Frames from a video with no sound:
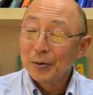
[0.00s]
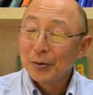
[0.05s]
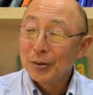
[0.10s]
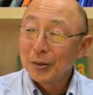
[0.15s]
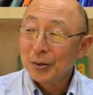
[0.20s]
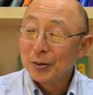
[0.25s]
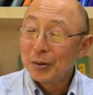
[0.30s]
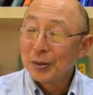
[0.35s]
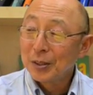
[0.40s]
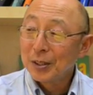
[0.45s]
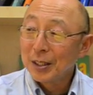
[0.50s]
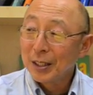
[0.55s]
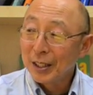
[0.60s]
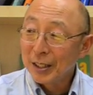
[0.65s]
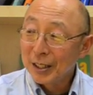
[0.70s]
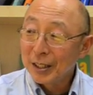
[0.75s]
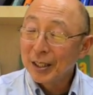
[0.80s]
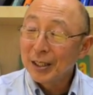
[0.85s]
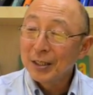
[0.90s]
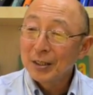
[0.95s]
of students in
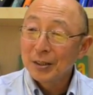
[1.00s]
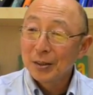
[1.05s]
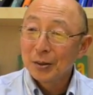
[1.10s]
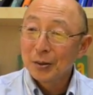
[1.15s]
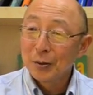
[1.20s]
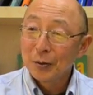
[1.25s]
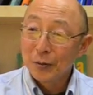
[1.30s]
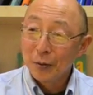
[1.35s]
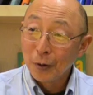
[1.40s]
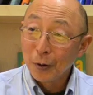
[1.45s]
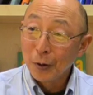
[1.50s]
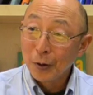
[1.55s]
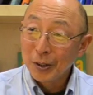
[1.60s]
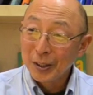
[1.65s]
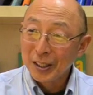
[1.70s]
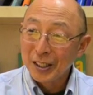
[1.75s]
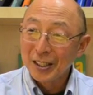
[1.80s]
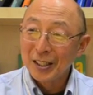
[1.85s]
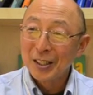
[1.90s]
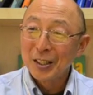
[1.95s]
addition who have
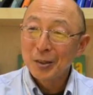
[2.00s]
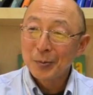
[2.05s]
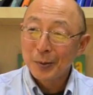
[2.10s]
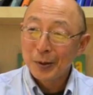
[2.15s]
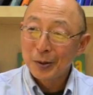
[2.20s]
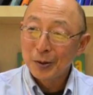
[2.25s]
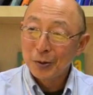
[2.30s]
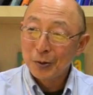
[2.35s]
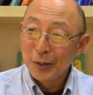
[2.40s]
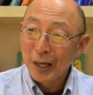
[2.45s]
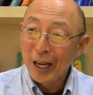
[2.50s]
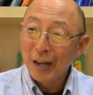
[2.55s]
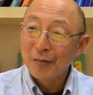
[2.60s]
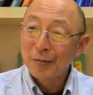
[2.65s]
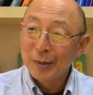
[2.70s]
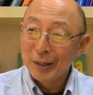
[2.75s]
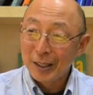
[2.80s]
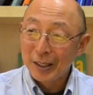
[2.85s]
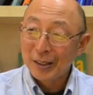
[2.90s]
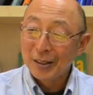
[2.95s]
learned English but who
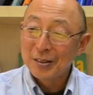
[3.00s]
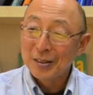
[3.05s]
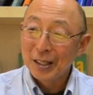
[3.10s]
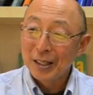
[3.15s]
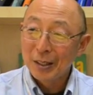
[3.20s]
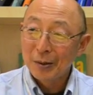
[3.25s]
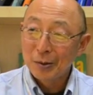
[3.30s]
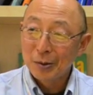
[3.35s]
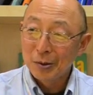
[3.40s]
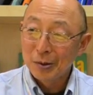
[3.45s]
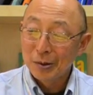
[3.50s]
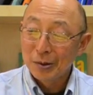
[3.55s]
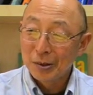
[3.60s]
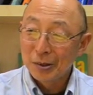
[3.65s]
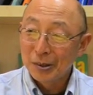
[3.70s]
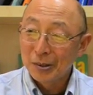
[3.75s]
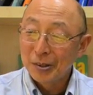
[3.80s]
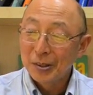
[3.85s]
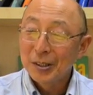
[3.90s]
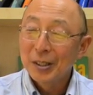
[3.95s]
have been English language
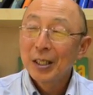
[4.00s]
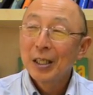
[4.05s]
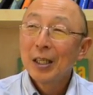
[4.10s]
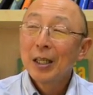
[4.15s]
learners.